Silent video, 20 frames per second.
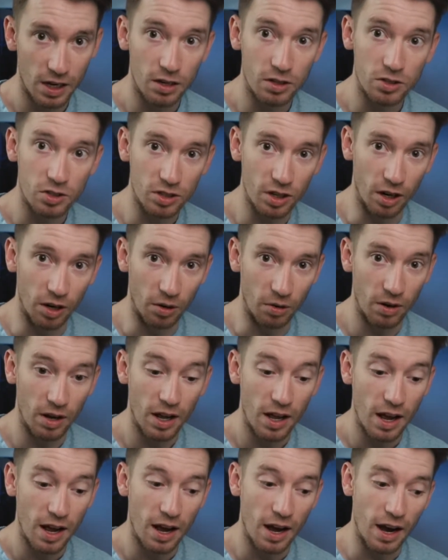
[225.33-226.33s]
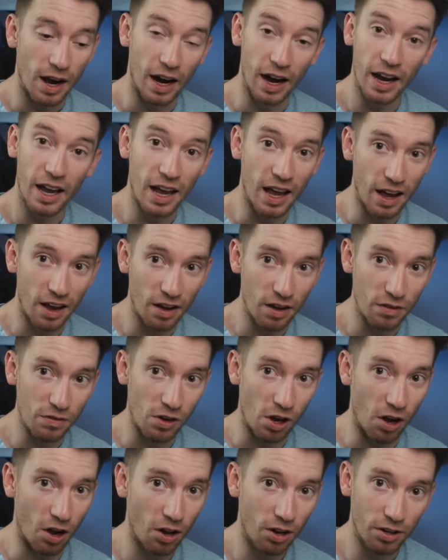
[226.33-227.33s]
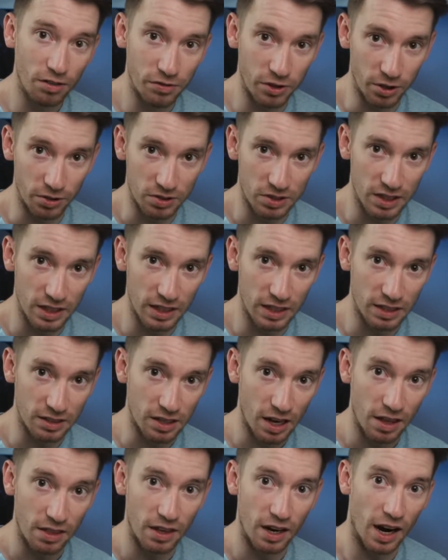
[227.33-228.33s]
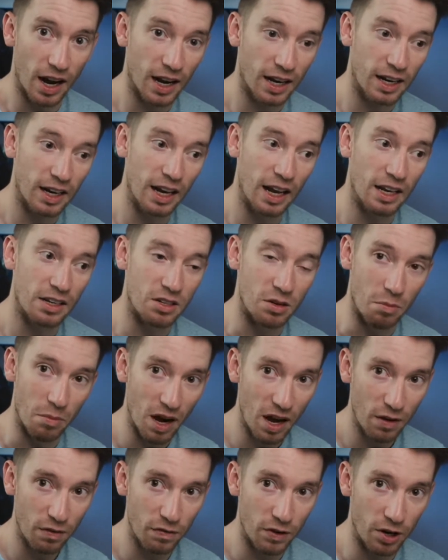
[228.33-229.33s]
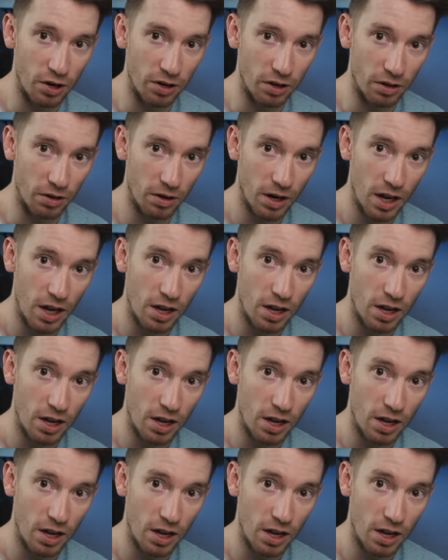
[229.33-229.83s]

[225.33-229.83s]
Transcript: So I have all of those things I can add to my photo.